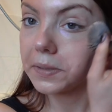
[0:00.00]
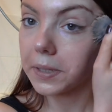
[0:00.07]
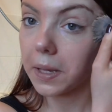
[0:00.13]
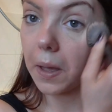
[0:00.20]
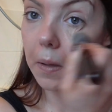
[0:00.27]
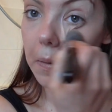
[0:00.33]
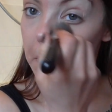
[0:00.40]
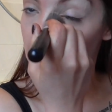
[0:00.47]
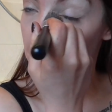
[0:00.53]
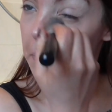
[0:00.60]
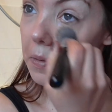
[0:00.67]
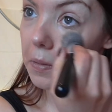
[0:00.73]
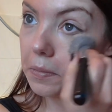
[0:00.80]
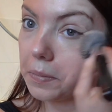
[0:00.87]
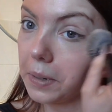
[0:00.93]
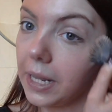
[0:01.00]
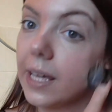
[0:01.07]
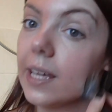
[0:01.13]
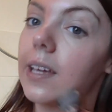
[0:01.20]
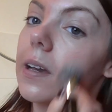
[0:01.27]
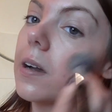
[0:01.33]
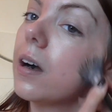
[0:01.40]
So
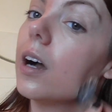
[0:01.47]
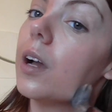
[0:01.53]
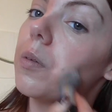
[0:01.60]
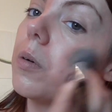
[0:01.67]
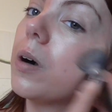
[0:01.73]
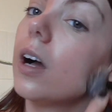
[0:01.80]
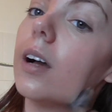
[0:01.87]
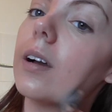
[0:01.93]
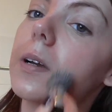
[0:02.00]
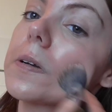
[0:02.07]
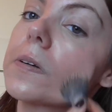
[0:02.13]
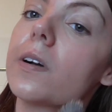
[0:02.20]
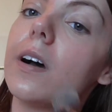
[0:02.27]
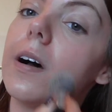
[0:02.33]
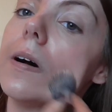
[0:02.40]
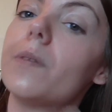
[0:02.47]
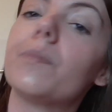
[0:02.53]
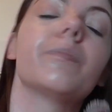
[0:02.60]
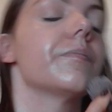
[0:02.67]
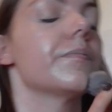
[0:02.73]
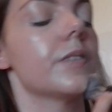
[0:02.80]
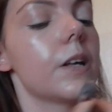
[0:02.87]
normally I work
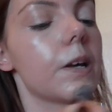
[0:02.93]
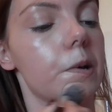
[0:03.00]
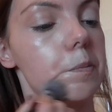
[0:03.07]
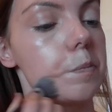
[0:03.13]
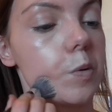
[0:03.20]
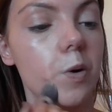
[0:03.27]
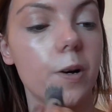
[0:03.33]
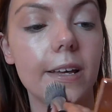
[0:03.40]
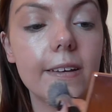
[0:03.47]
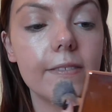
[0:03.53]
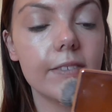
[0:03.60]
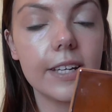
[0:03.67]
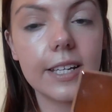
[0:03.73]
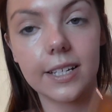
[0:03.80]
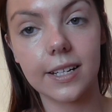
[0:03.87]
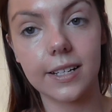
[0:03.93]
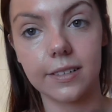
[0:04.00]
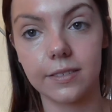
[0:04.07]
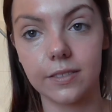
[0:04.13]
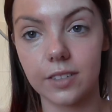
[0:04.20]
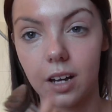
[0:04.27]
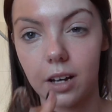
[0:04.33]
like more evening
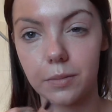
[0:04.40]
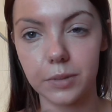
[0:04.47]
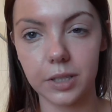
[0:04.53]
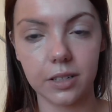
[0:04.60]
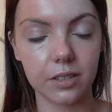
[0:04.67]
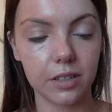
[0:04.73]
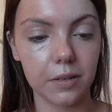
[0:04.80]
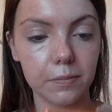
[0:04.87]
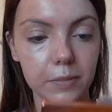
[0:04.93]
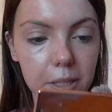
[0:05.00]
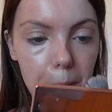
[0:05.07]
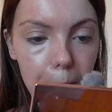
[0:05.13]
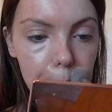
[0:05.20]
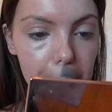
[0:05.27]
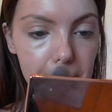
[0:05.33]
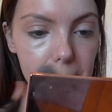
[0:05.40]
times, night times.